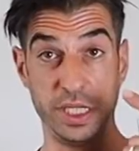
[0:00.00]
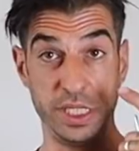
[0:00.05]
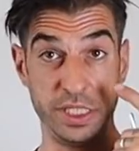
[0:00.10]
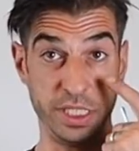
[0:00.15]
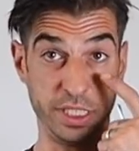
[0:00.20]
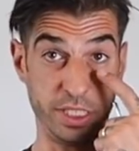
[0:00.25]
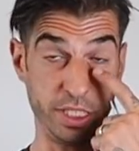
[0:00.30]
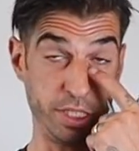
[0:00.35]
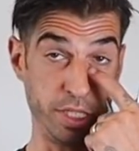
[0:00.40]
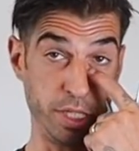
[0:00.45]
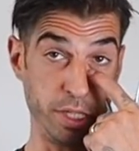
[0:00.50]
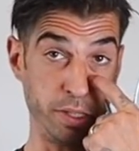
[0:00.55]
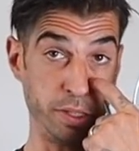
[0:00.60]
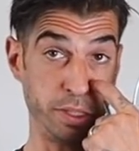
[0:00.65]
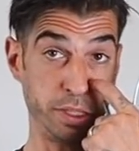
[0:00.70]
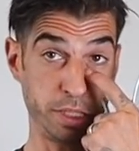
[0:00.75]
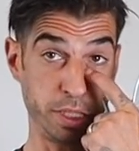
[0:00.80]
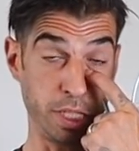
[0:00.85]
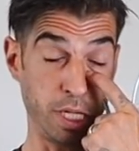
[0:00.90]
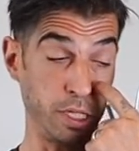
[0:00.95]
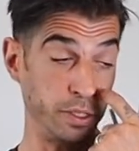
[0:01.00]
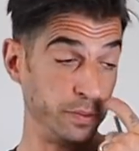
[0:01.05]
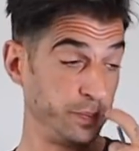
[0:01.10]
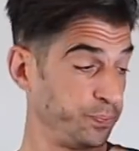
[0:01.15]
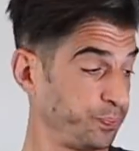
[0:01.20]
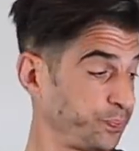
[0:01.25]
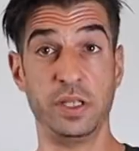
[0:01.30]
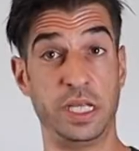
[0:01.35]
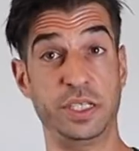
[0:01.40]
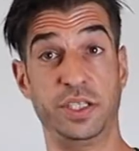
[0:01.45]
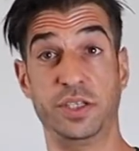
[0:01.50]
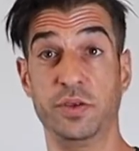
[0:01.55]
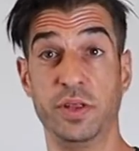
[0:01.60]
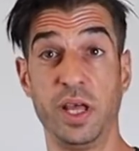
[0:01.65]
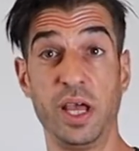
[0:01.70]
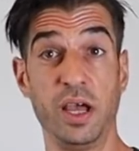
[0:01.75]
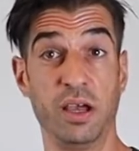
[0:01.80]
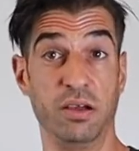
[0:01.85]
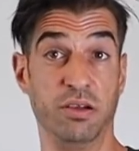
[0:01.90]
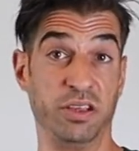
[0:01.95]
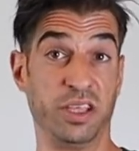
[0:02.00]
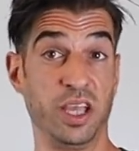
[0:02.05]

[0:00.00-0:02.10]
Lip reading: easier to do. So let's do that, I